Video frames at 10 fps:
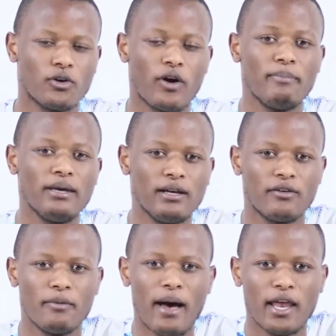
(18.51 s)
let me
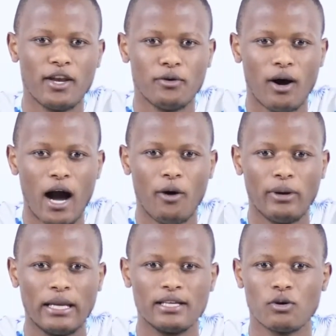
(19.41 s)
remind you how
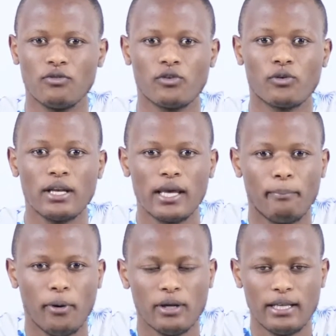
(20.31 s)
it is of great
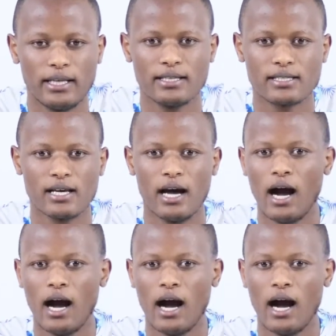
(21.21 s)
importance,